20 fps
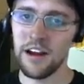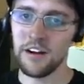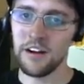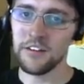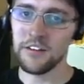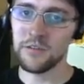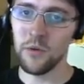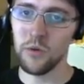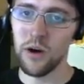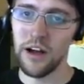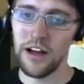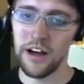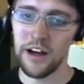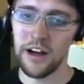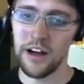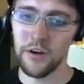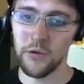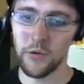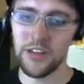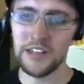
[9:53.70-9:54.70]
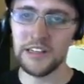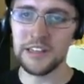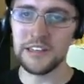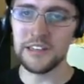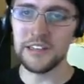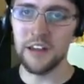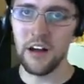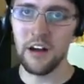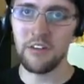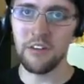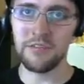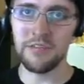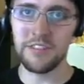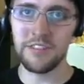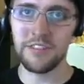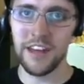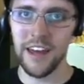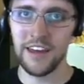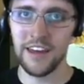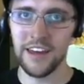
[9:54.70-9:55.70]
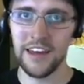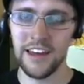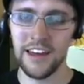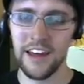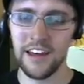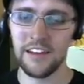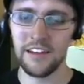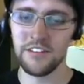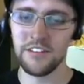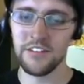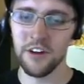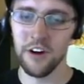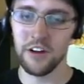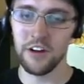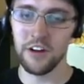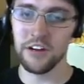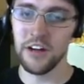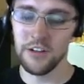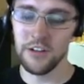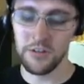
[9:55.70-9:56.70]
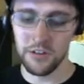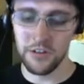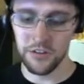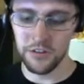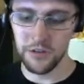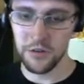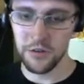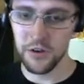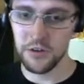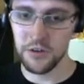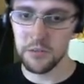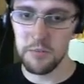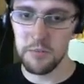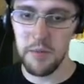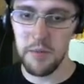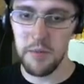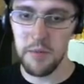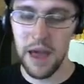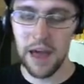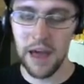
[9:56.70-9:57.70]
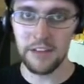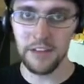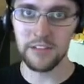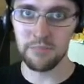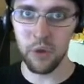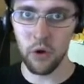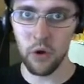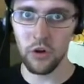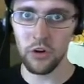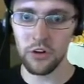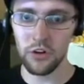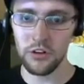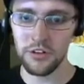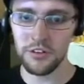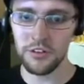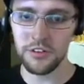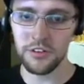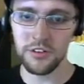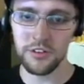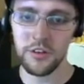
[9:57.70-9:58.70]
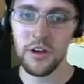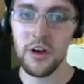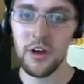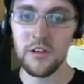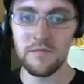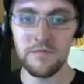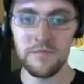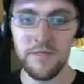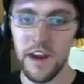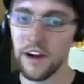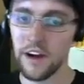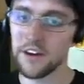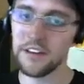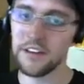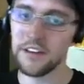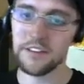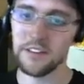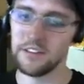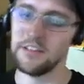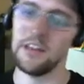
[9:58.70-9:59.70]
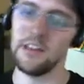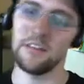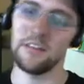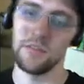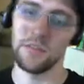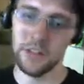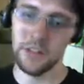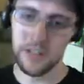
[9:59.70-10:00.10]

why I really love tanking as Dark Knight. You can do those massive pulls very successfully.